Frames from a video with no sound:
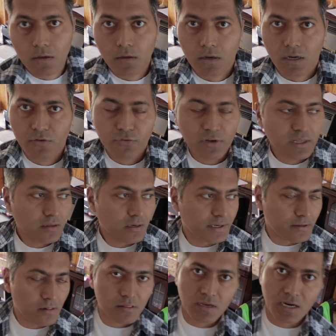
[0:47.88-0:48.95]
I'm feeling a
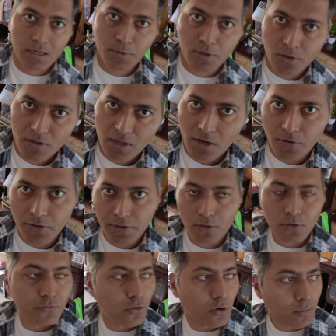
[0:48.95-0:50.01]
little sad because I couldn't
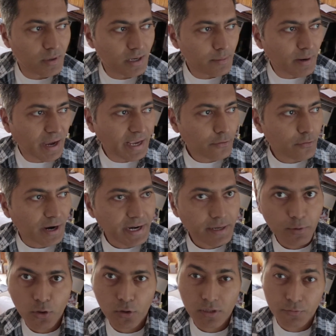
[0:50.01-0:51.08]
go for my bike
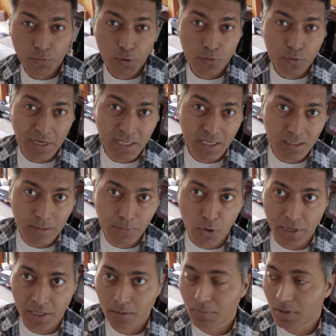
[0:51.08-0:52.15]
ride because it was raining in the
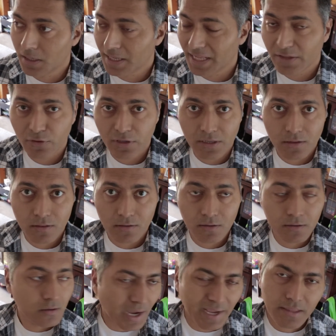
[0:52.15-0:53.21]
morning. But anyways,
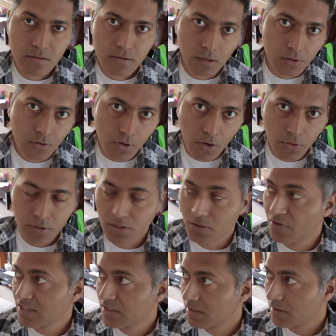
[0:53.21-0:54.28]
I can still go out.
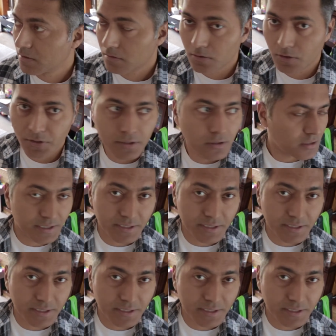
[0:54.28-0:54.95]
The weather is good.